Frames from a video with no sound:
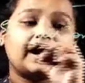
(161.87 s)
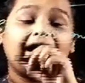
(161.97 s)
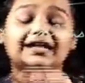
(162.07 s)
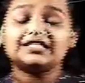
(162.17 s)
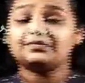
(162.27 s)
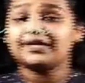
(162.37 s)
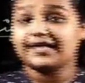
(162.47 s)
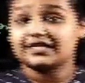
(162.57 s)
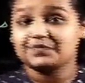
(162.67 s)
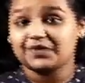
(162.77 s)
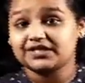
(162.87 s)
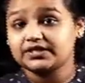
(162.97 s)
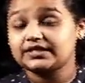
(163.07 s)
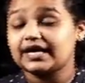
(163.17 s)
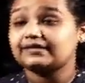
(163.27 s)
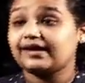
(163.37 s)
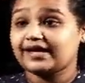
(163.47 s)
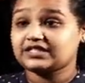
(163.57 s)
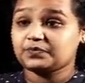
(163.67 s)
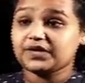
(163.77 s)
algebraic expressions are the
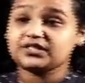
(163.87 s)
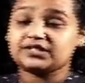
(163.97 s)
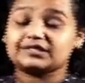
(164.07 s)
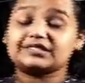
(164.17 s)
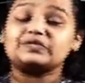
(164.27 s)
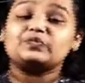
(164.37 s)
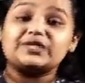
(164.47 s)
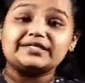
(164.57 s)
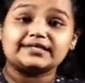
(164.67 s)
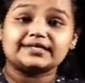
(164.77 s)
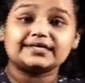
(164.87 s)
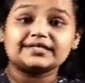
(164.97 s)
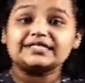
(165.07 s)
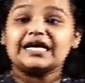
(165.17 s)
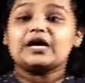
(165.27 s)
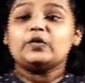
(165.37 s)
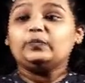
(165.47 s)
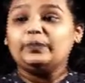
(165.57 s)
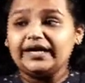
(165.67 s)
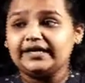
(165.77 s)
expressions which is
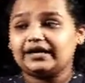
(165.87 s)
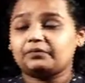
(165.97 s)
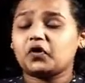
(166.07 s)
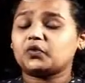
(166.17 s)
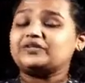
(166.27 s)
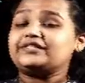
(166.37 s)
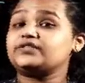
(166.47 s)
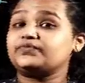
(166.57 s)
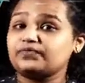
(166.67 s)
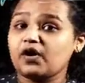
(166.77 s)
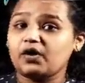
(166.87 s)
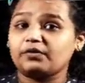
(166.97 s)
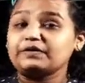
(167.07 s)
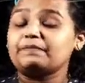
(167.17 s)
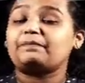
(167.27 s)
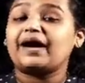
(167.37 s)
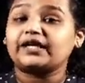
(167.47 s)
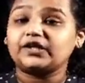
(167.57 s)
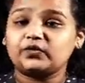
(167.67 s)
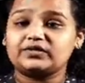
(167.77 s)
built up or which is formed by
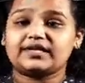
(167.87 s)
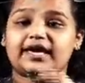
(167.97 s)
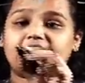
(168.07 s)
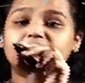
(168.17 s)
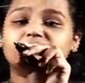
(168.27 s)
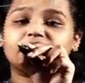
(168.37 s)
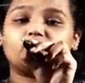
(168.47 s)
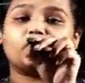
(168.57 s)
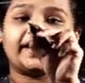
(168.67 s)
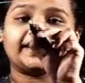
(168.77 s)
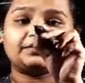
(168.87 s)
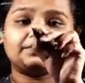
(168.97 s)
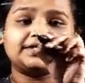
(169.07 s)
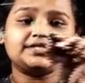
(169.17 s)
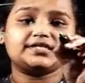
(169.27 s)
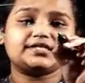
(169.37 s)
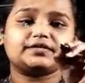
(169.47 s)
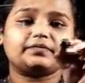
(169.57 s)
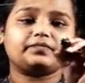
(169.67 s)
using variables